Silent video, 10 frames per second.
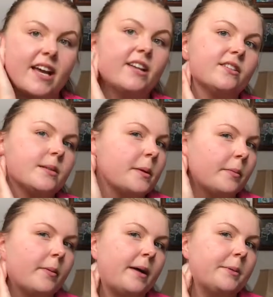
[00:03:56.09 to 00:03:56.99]
I know some
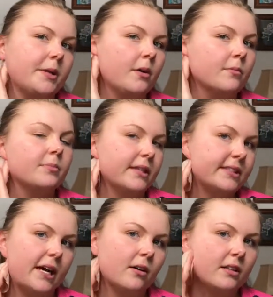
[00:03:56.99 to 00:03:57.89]
people probably don't
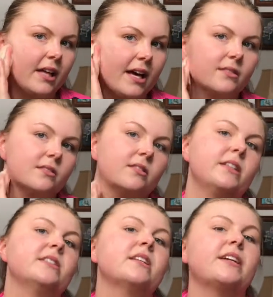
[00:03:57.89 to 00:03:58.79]
blend out a lot
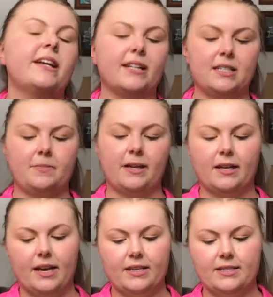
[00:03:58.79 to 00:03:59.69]
into their ears,
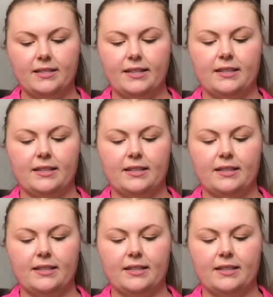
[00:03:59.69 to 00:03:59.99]
but I just think